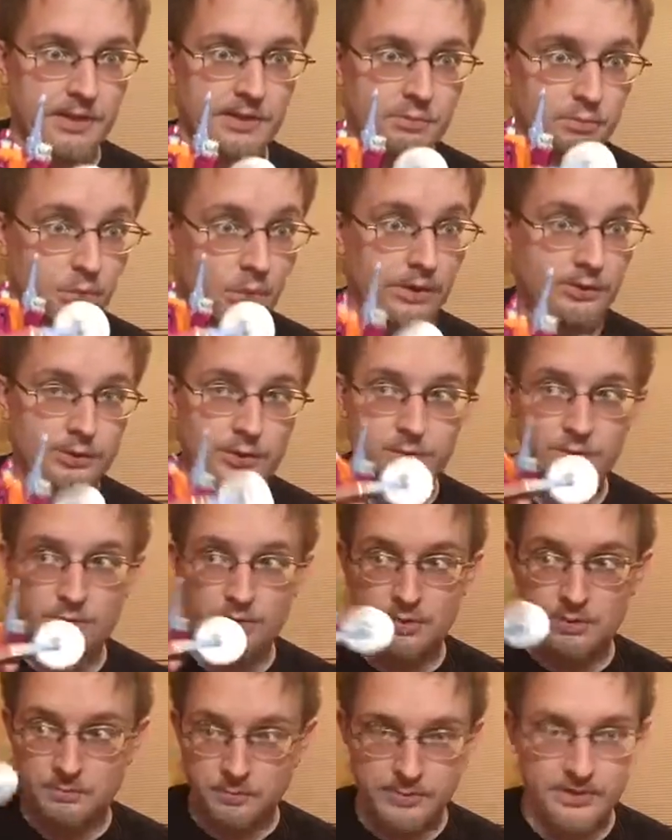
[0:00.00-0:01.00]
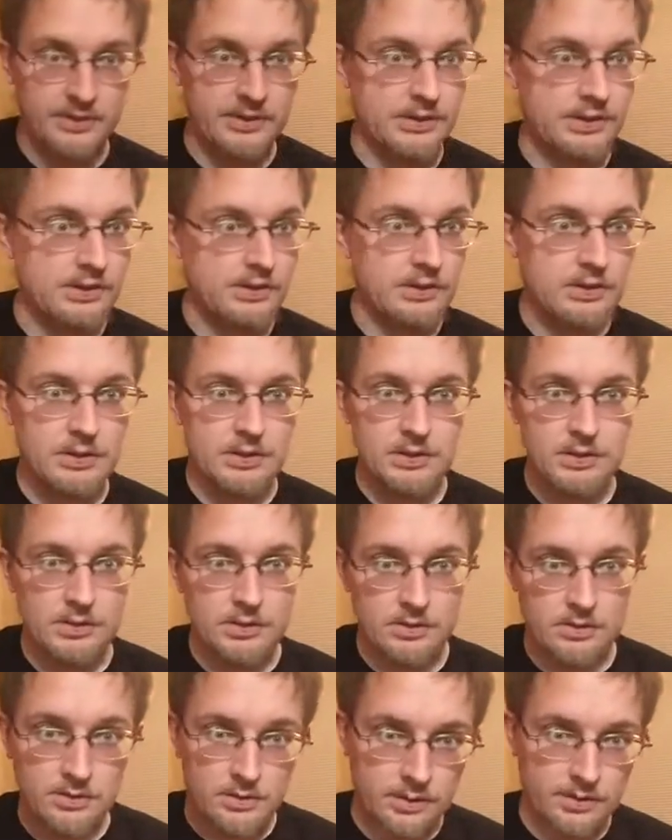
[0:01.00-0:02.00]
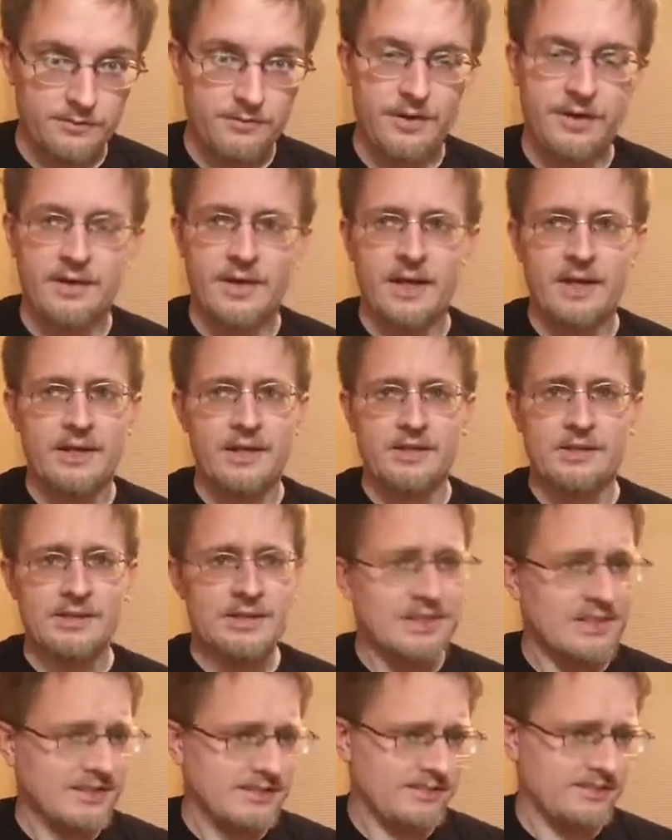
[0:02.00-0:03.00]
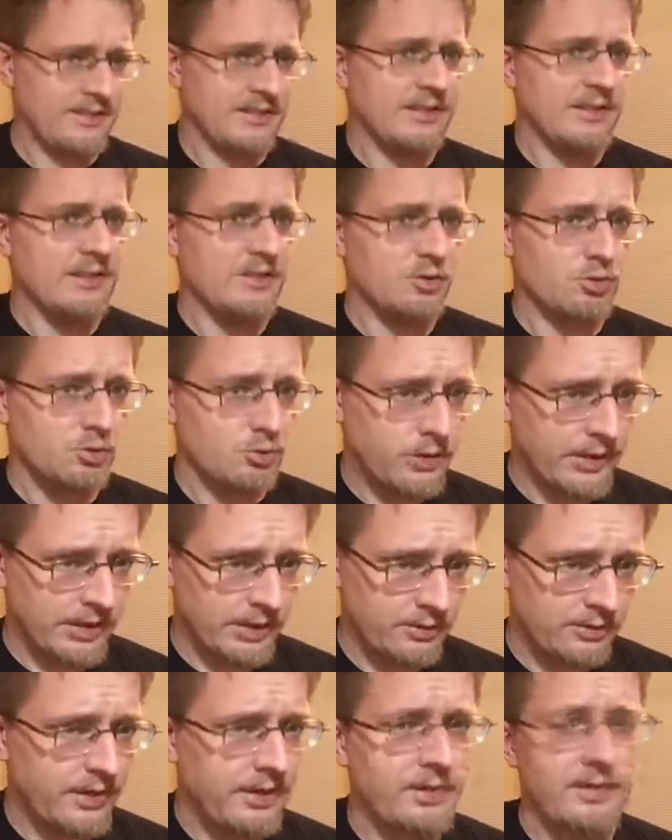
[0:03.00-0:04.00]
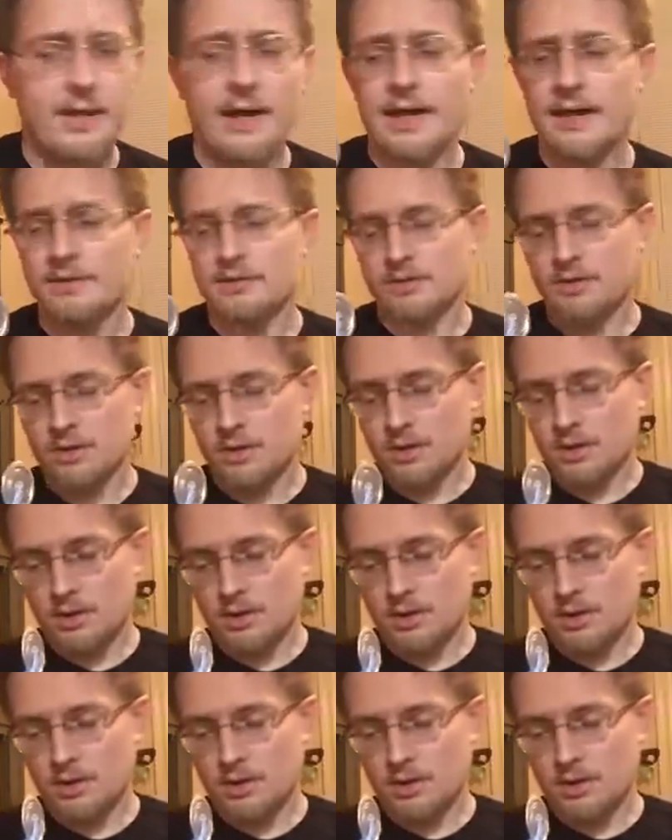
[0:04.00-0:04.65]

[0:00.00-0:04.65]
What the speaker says: I want to completely clarify that and needlessly reiterate that.